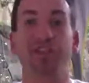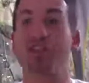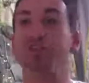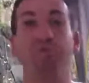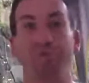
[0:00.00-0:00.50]
to
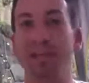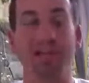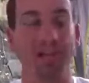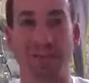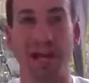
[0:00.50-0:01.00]
just be
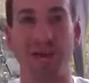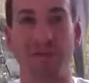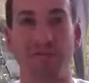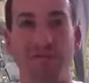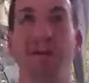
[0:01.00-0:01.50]

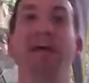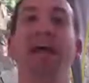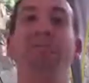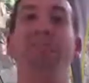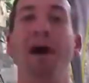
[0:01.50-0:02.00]
yourself.
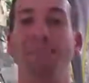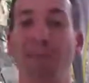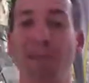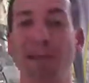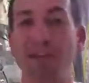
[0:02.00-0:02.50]
And by
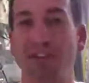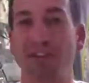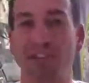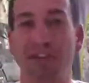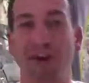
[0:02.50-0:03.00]
being
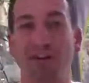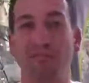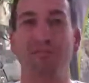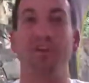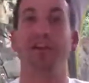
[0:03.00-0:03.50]

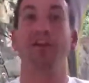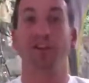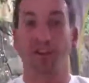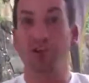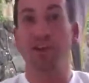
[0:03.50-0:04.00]
yourself,
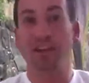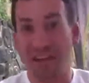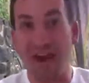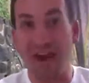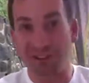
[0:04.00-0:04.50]
you
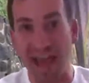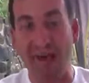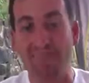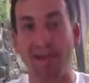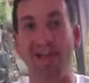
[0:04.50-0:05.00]
can now
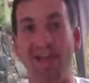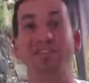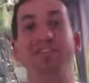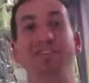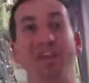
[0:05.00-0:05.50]
tap
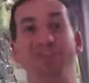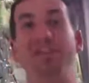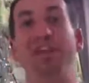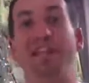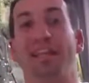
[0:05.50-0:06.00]
into
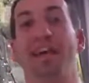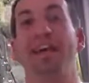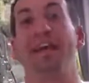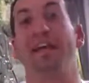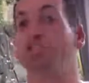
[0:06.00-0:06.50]
something that
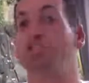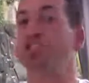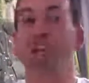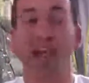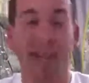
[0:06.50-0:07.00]
is
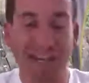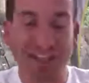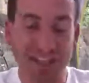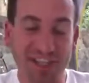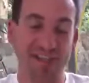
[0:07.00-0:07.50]

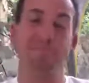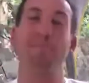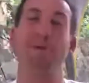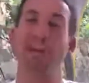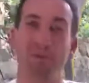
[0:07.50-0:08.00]
changing
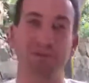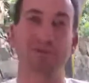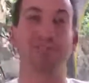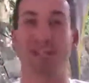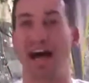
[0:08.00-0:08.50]

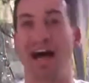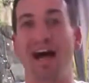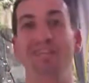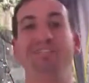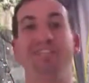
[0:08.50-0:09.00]
people's
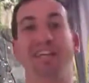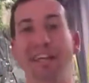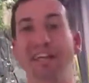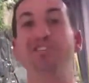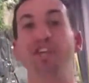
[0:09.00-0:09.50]
lives
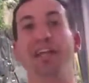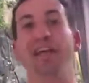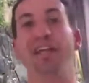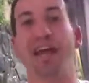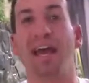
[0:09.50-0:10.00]
each
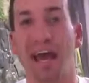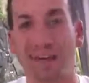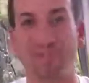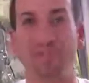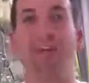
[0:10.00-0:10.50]
and
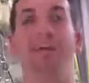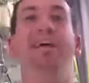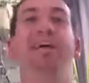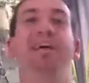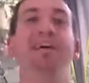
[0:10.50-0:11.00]

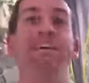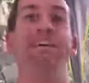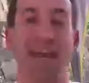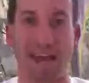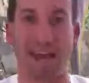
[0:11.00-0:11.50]
every
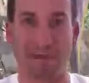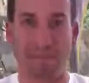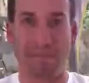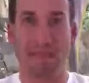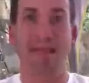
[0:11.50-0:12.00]
day.
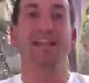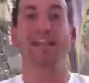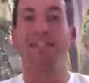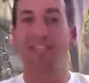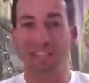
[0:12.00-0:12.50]

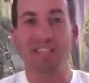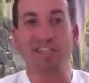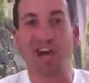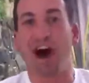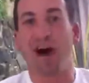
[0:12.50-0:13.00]
Now, you see at
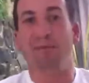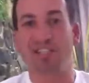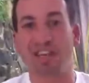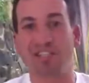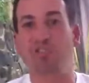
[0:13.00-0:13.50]
the top
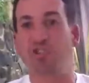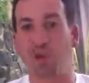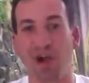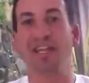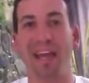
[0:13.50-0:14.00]
it says
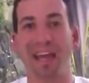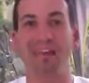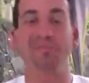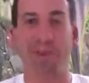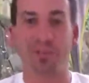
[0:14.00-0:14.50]
join
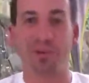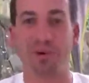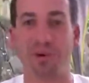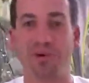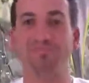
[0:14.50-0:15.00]
a
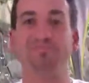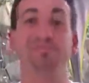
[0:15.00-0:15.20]
mentor.